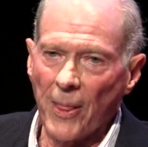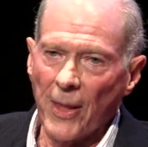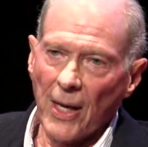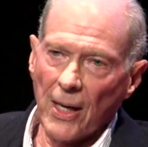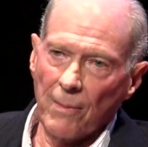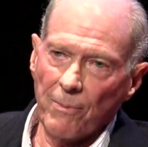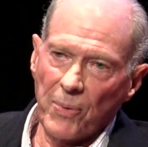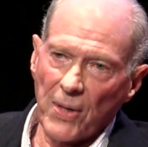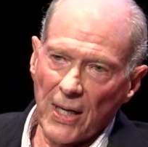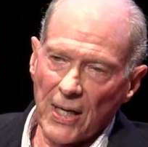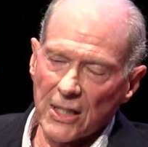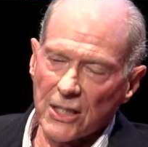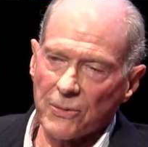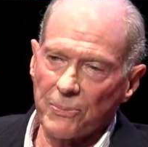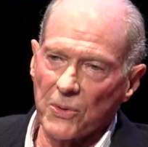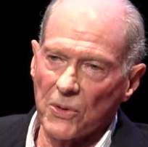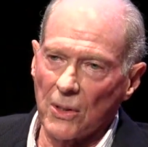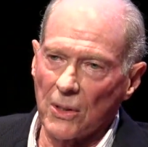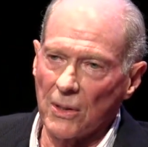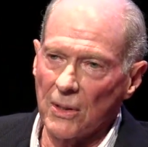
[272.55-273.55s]
and
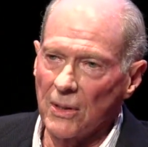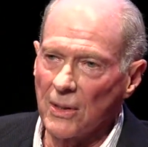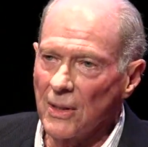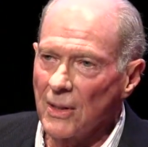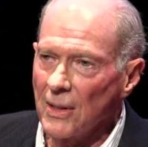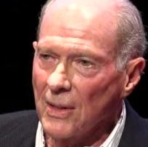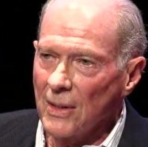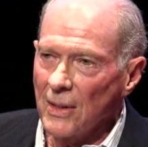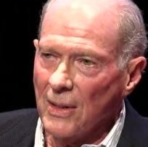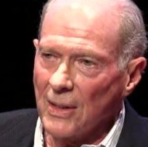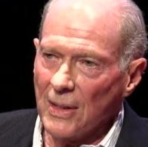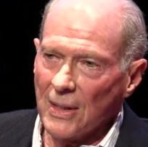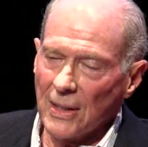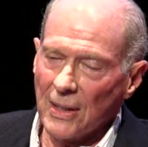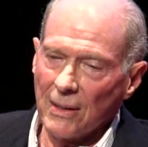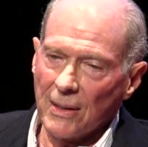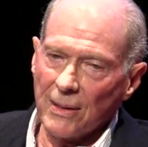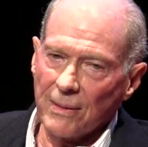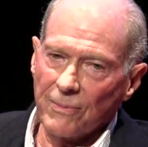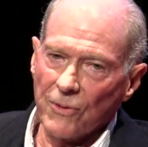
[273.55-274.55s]
possible
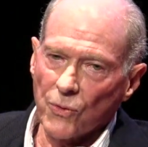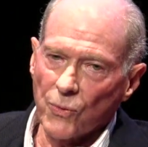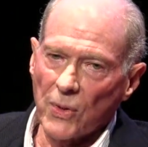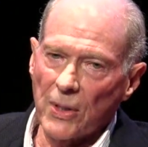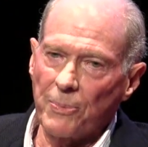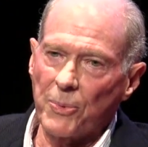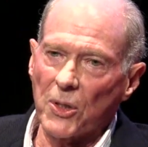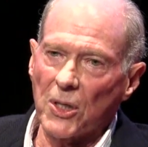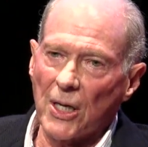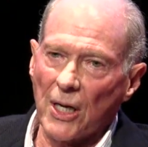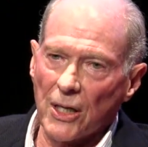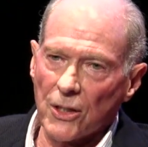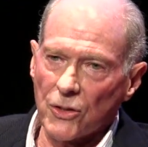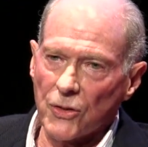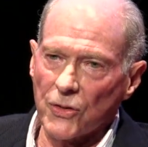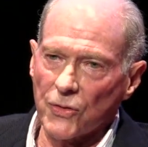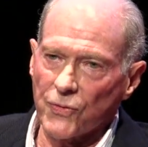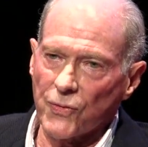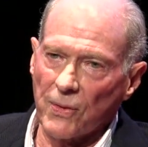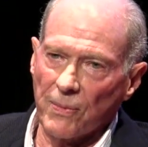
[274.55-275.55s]

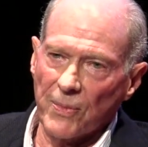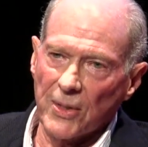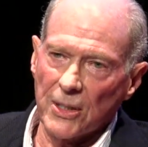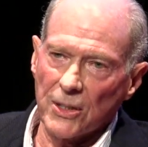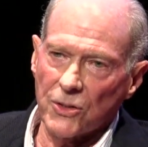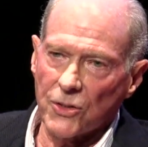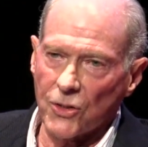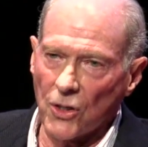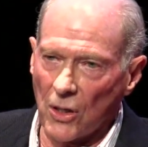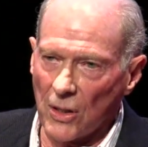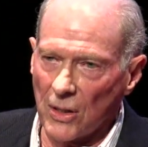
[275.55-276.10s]
repercussions from these